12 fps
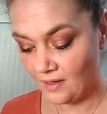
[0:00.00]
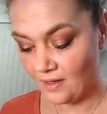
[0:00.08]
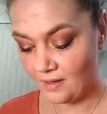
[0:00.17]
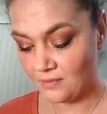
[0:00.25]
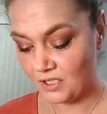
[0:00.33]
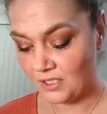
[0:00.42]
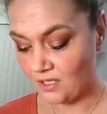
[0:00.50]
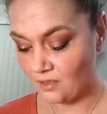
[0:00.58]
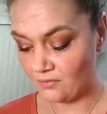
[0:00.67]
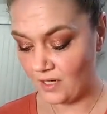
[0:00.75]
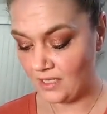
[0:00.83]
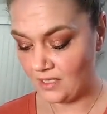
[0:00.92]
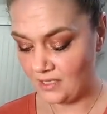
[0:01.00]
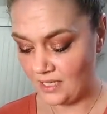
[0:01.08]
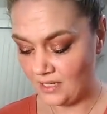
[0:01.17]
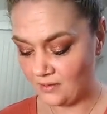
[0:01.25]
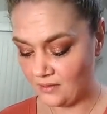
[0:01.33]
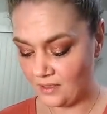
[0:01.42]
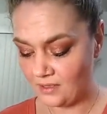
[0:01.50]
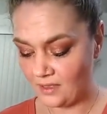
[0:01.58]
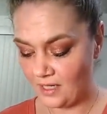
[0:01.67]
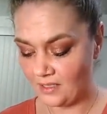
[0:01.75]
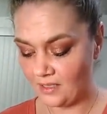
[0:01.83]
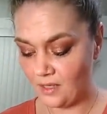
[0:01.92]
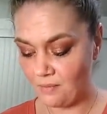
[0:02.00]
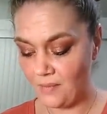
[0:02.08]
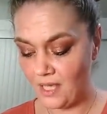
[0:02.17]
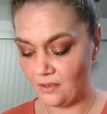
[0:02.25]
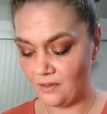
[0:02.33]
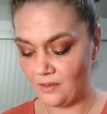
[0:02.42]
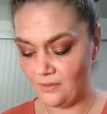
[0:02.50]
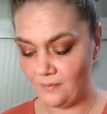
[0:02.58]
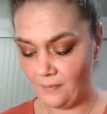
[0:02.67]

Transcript: I'm just gonna run it down kind of the middle.